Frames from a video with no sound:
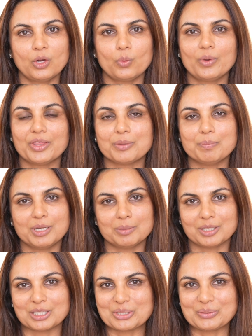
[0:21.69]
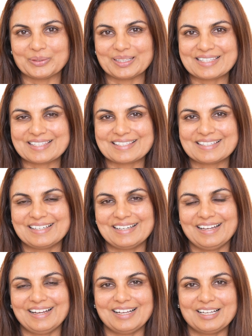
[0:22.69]
with minimal tools.
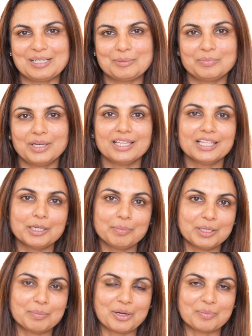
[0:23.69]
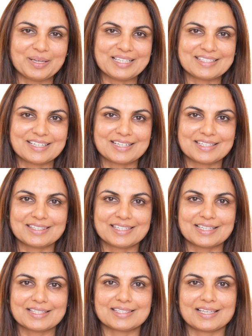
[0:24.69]
A little bit about my statistics.